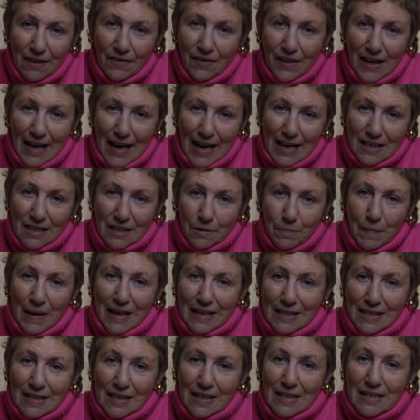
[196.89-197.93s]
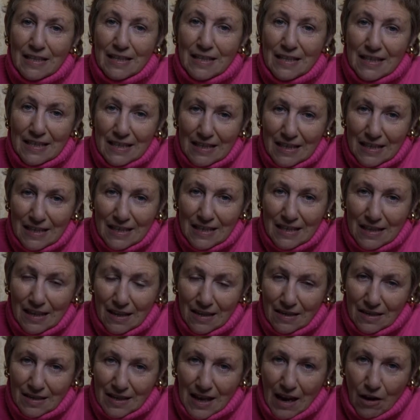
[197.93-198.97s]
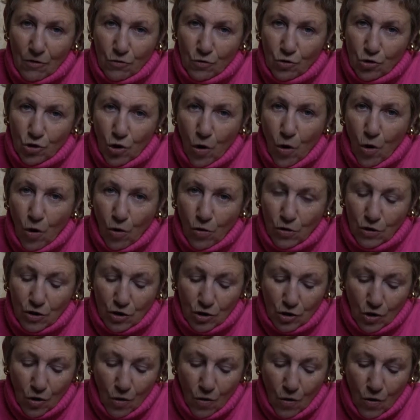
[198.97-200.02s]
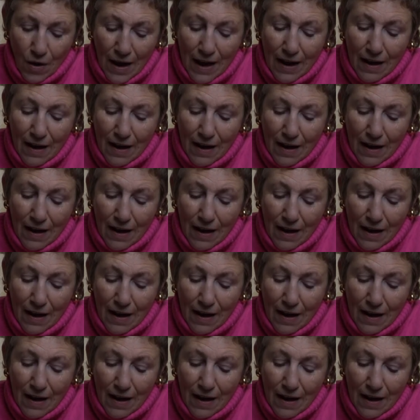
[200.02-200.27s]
the S makes a Z sound also.